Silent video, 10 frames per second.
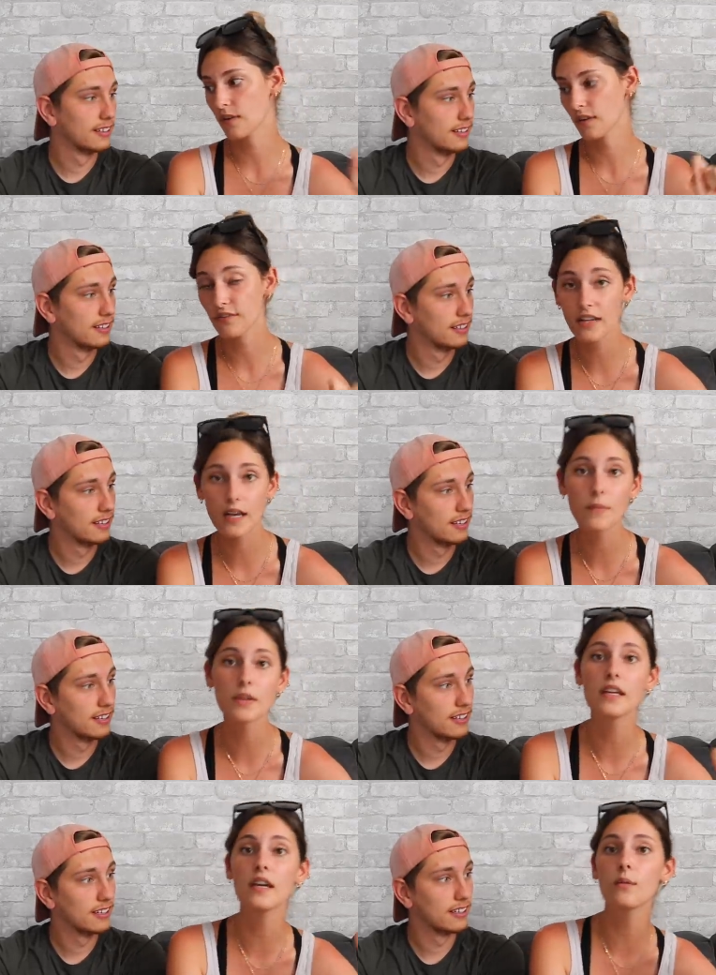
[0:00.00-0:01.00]
Speaker 1: with our
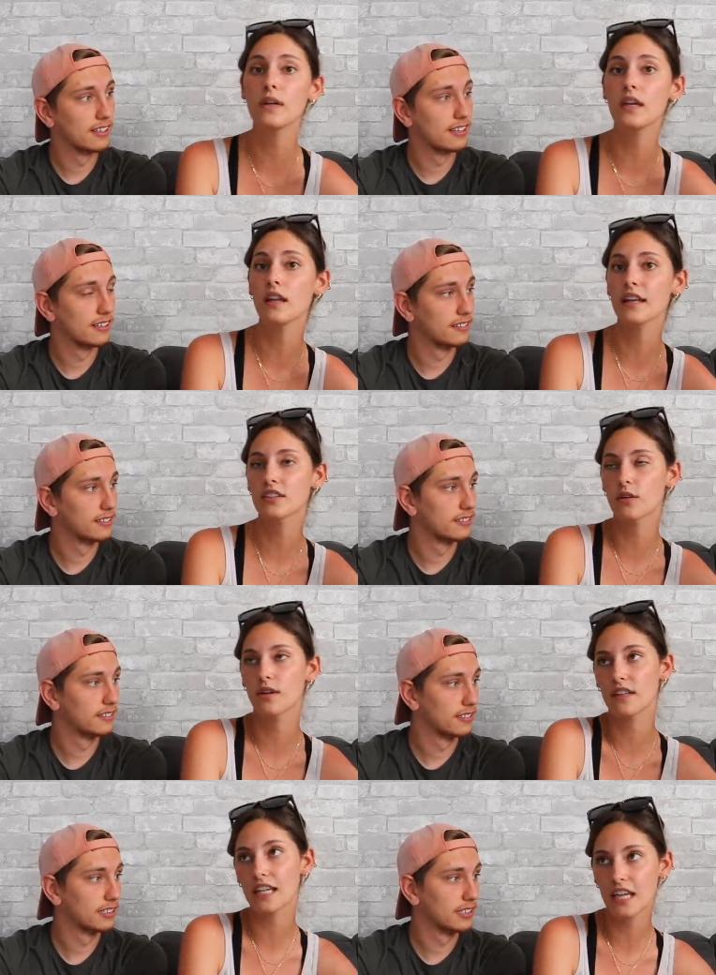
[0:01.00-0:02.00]
family. We like to go on
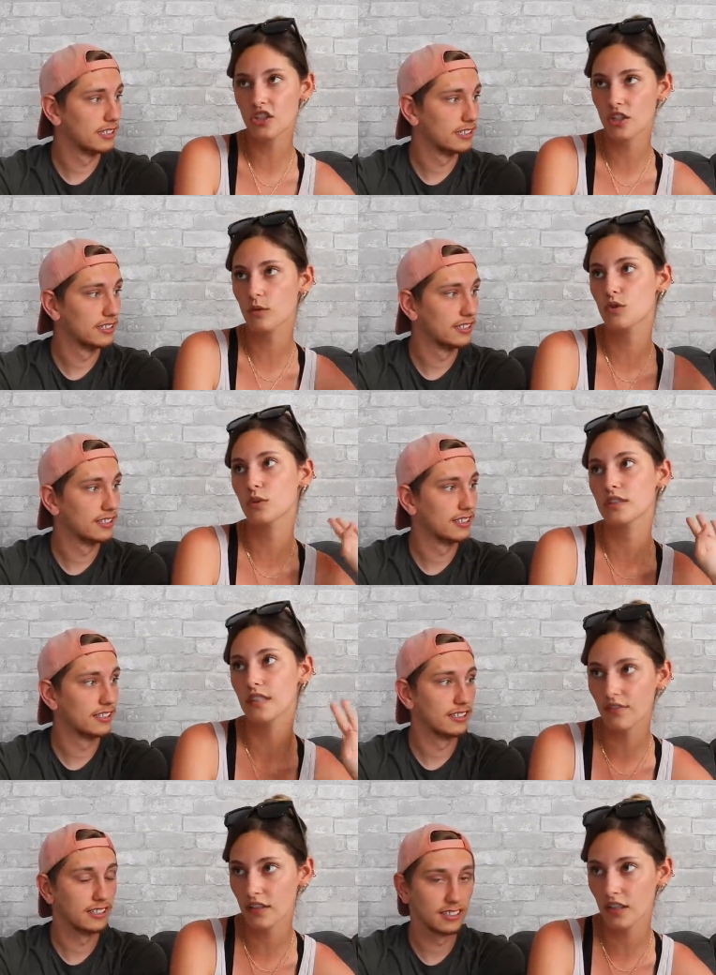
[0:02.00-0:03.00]
vacation, which we're
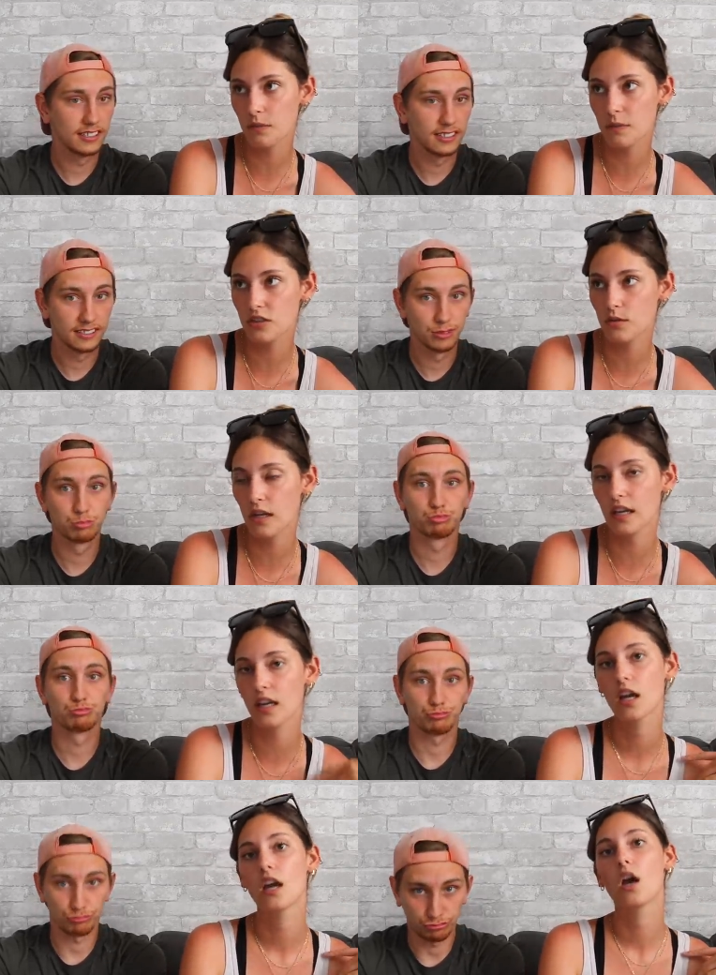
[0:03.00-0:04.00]
definitely going to be doing
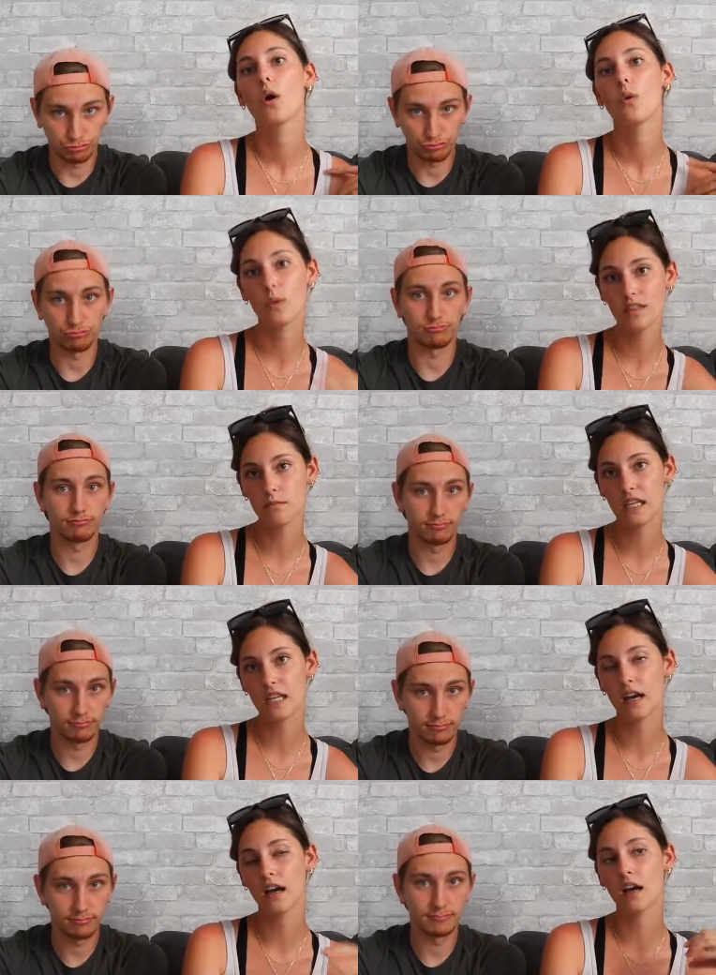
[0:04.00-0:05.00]
with
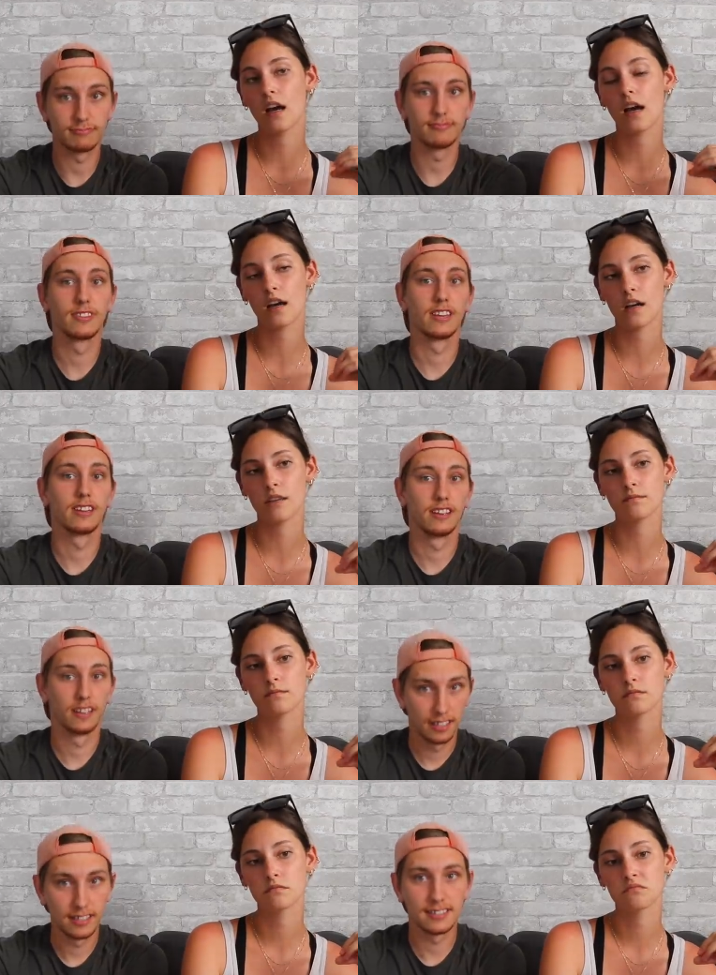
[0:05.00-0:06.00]
Mia. Um,
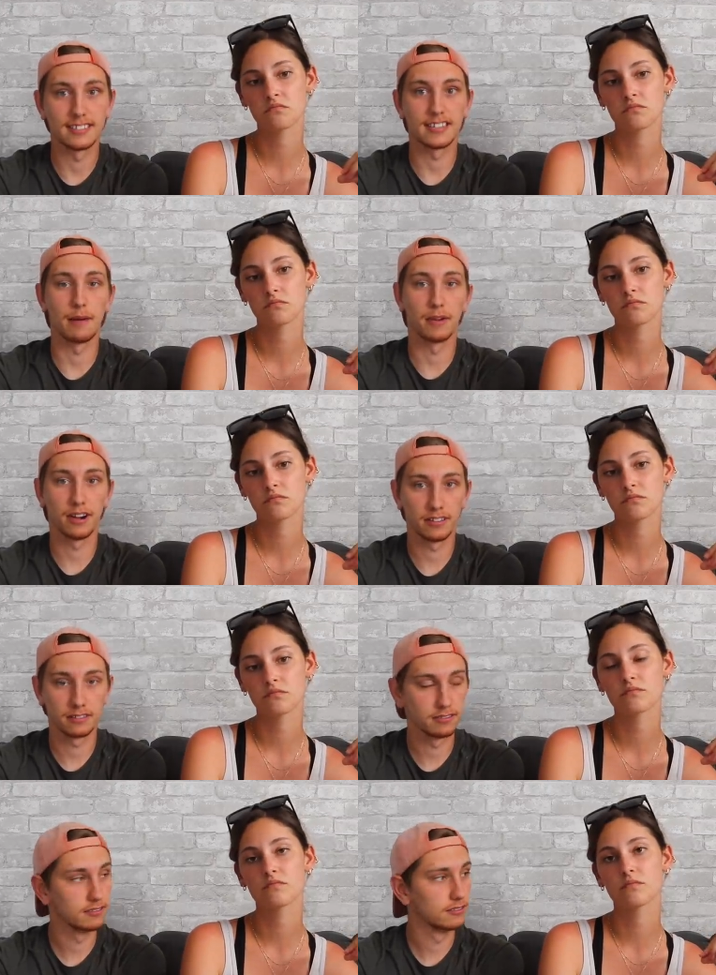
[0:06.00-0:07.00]
Speaker 2: September.
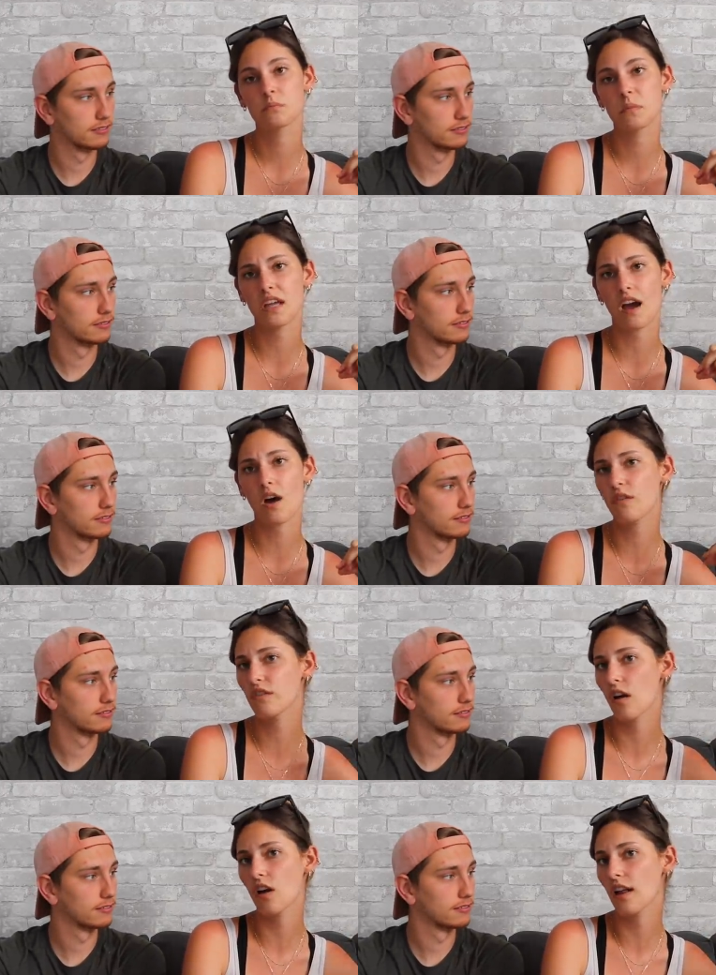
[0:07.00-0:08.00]
Speaker 1: But yeah,
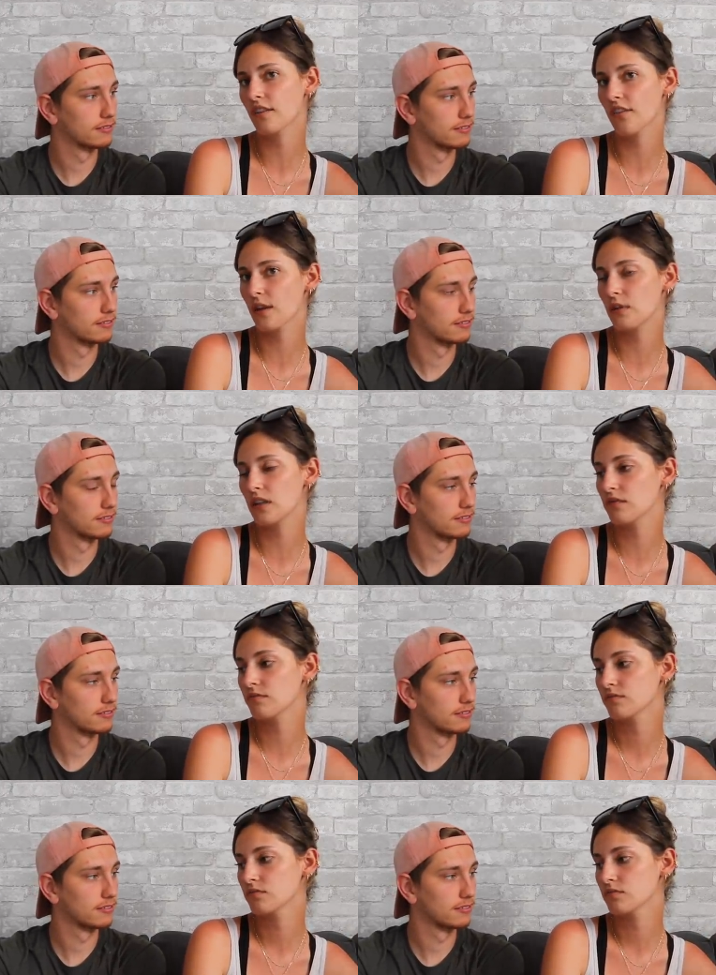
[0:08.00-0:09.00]
overall, I don't think we
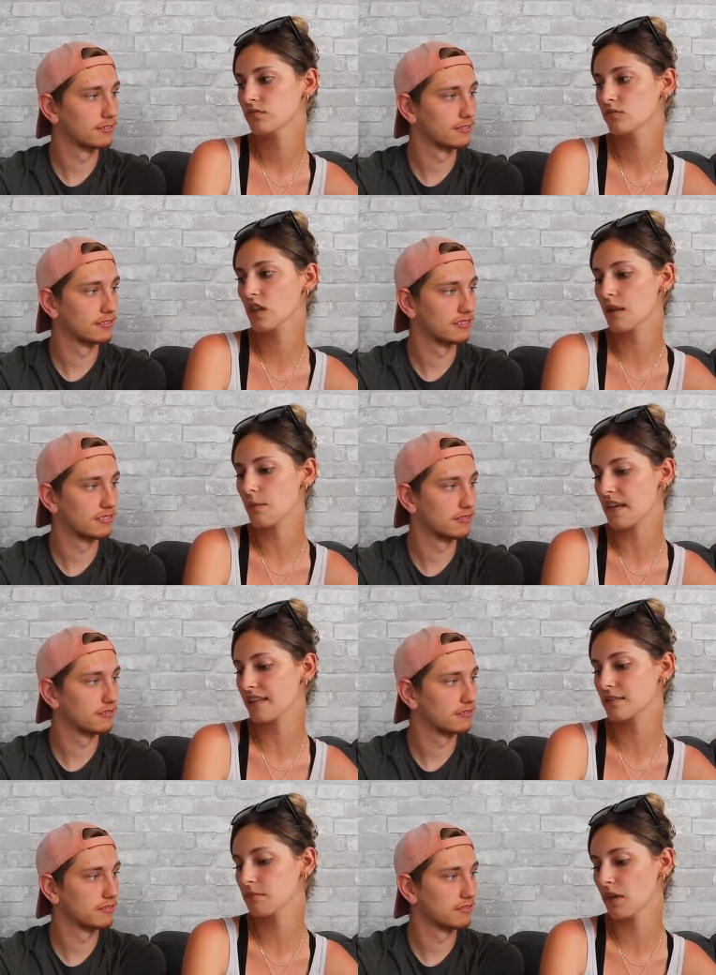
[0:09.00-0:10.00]
really
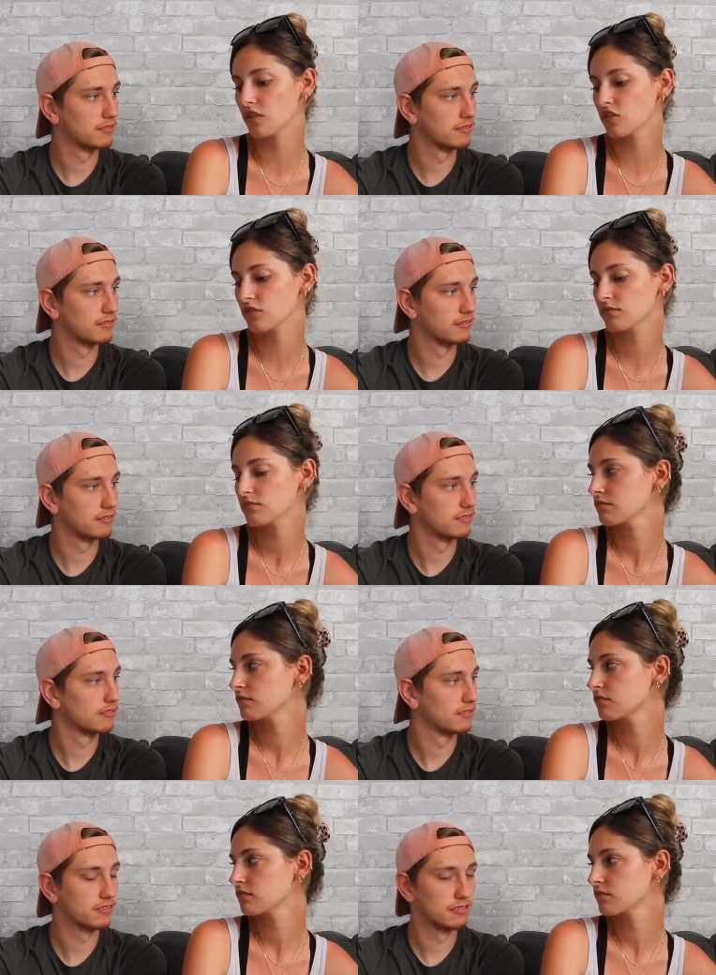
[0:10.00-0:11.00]
miss much
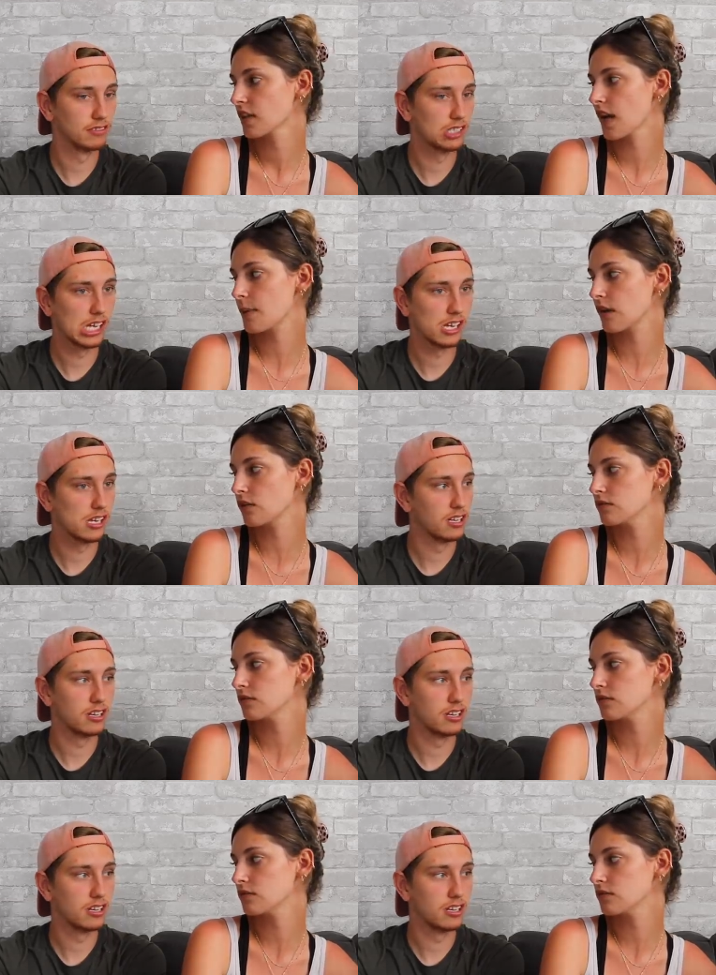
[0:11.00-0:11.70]
about